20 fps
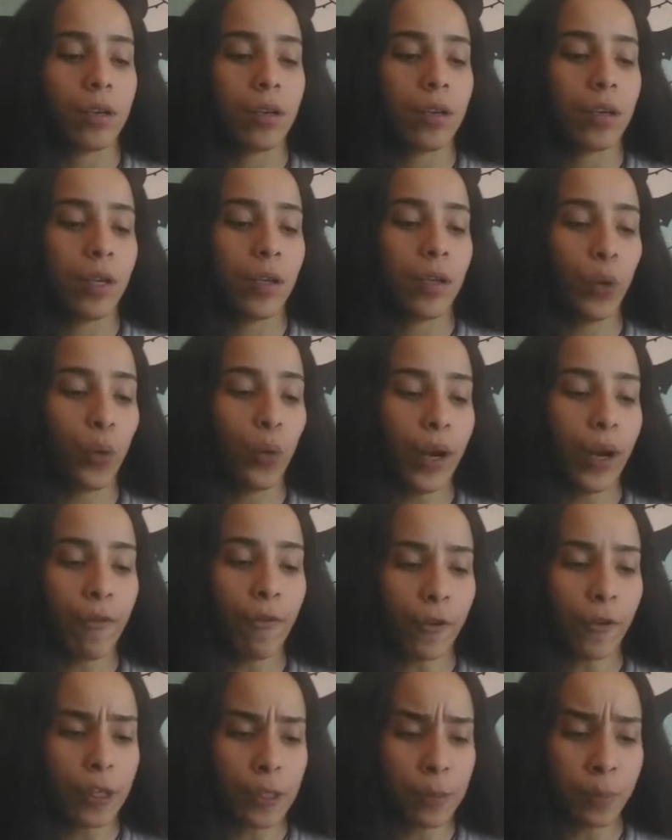You win
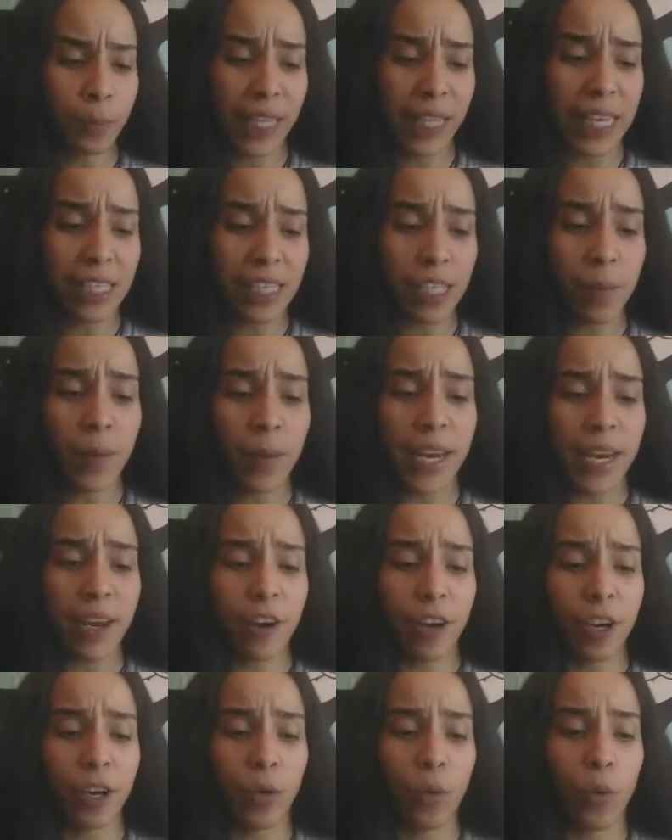first place. Somebody here
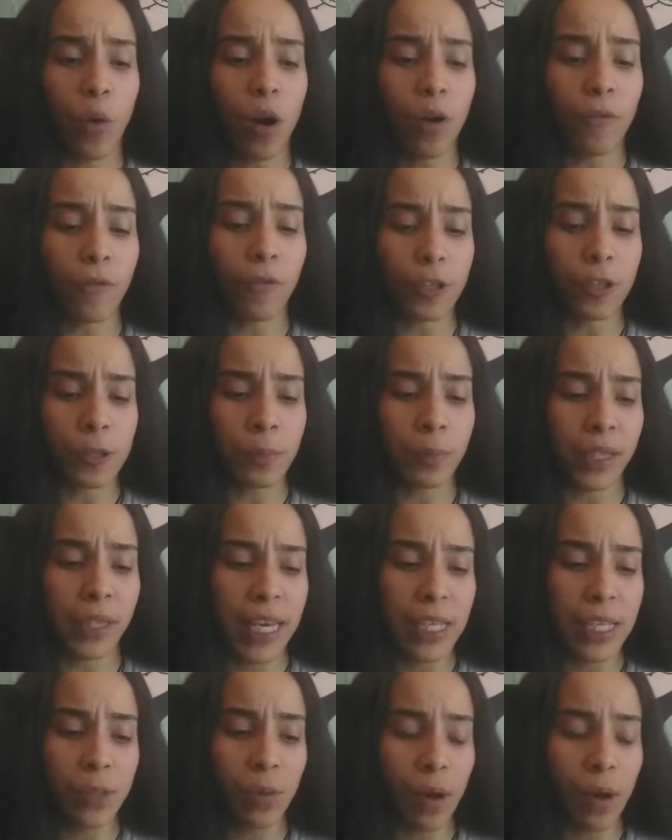could have won first place